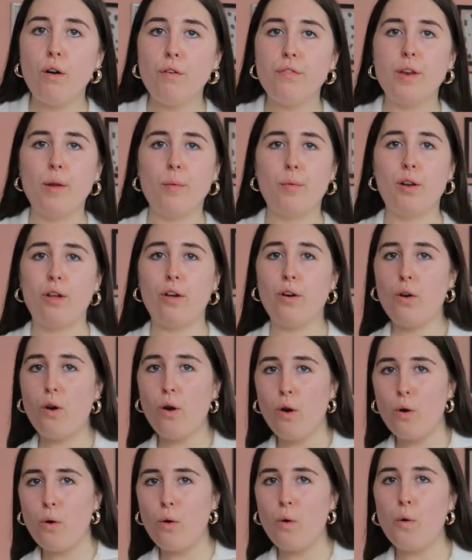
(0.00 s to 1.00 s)
off and it would look
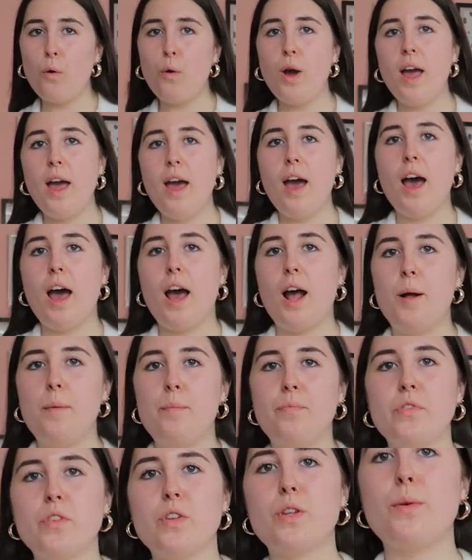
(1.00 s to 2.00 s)
cool
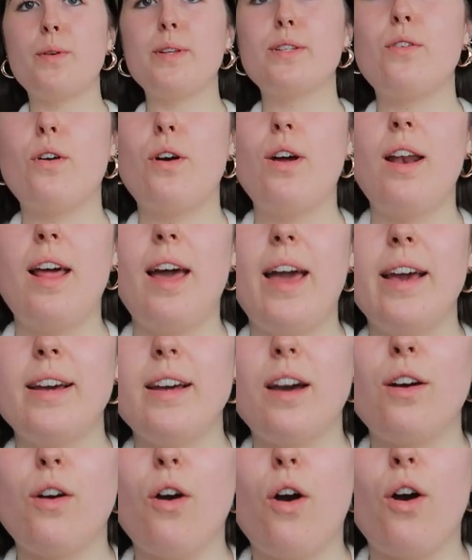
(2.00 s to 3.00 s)
um, so it's got
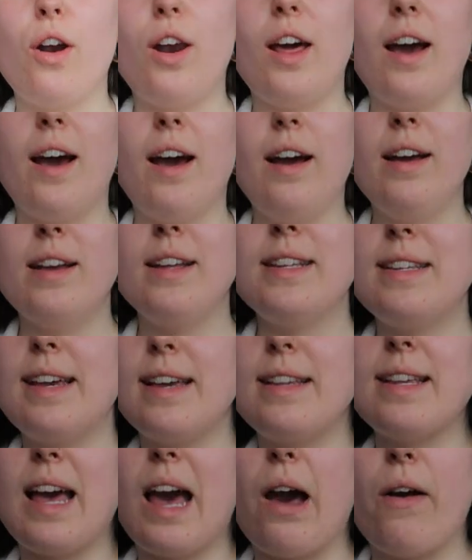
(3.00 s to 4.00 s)
like a collar
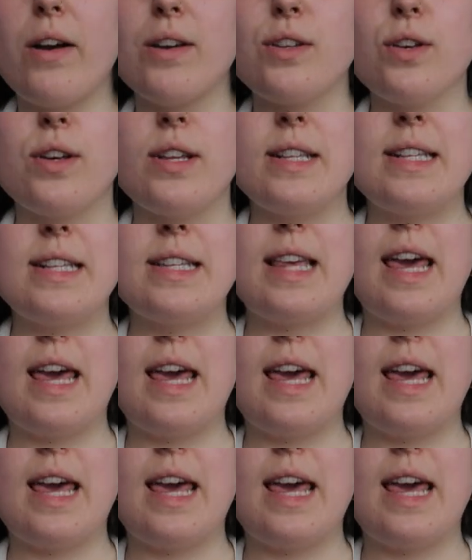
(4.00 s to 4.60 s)
detail as you can